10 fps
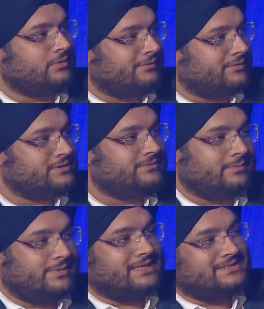efforts
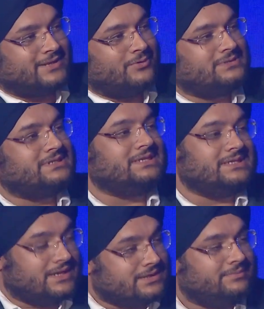from brands like
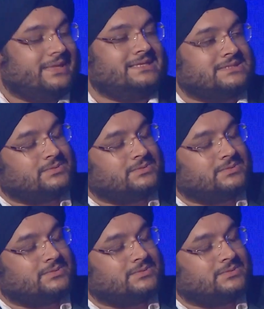GoCity, other brands as